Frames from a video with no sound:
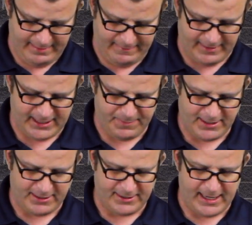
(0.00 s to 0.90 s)
of our
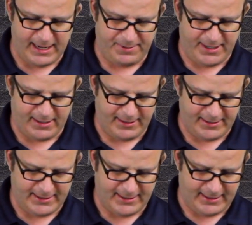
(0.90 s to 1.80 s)
special tape here.
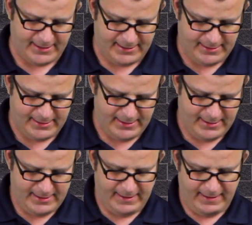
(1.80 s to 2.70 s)
This is a
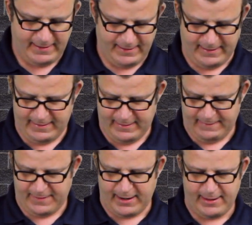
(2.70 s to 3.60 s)

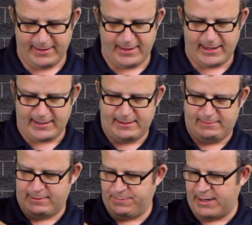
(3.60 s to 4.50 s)
a very thick
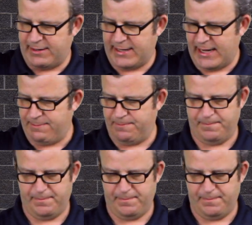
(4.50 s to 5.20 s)
repair tape.